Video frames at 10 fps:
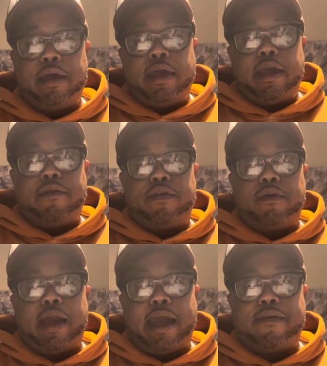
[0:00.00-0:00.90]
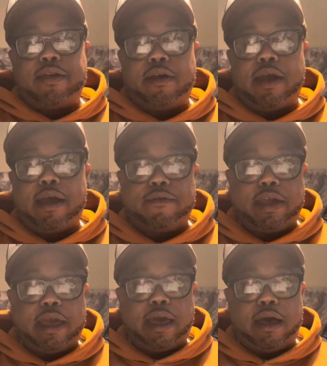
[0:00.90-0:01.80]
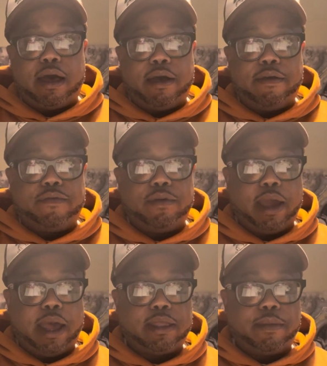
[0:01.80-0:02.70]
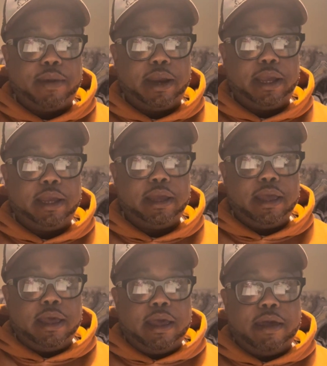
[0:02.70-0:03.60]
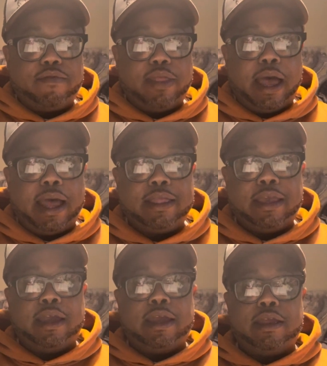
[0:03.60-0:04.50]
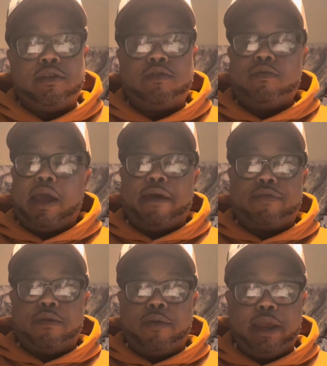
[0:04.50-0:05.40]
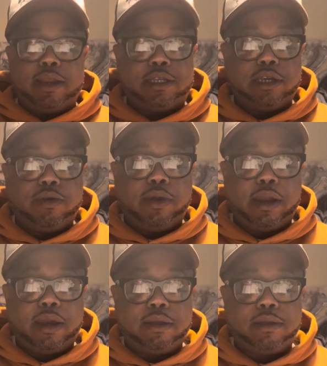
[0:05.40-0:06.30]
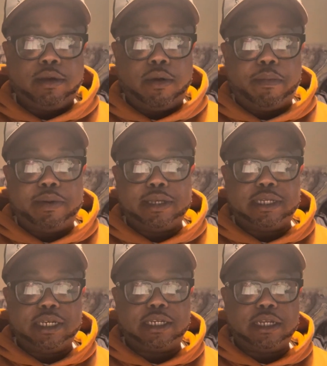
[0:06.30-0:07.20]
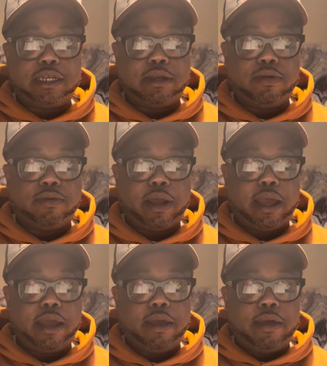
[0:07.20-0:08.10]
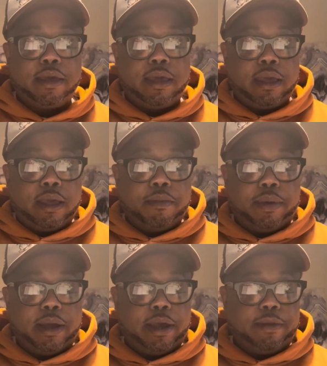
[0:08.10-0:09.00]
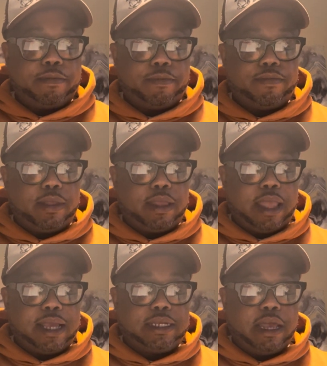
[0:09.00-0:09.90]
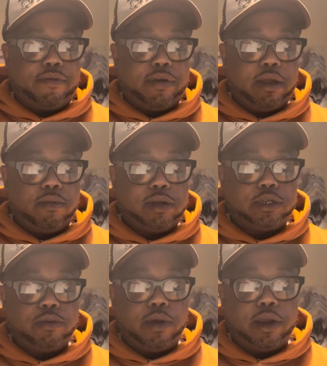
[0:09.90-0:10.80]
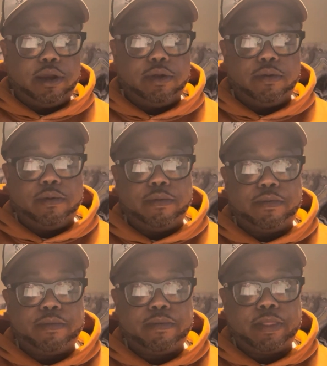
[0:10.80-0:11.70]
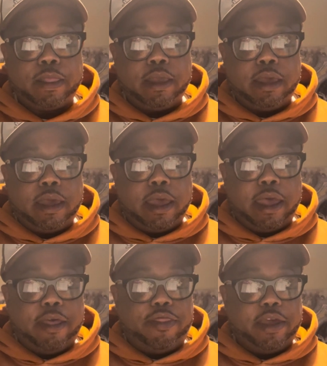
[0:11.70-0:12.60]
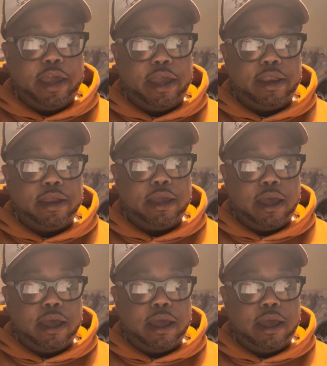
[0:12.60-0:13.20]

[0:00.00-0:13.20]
if you have it, or if you got the money. If not, then you have to wait until you get into a position to do that. But that's definitely what you want to do. And then